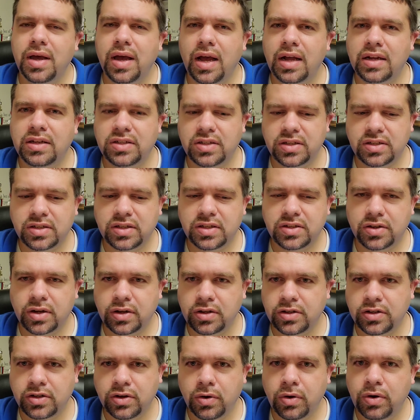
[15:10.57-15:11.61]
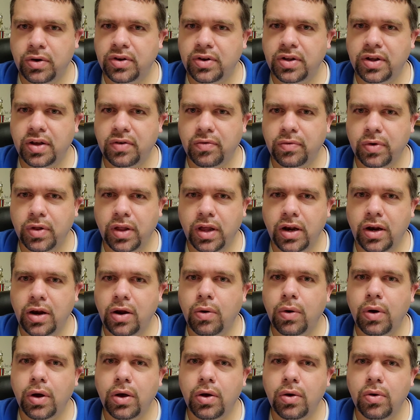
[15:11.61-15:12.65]
it's just this uncertainty of really
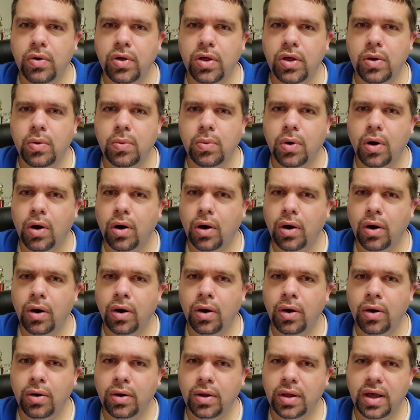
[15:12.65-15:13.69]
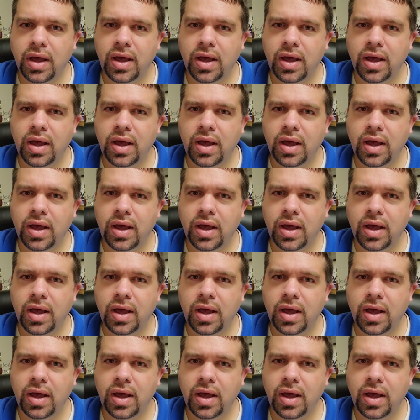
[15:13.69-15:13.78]
knowing who you are,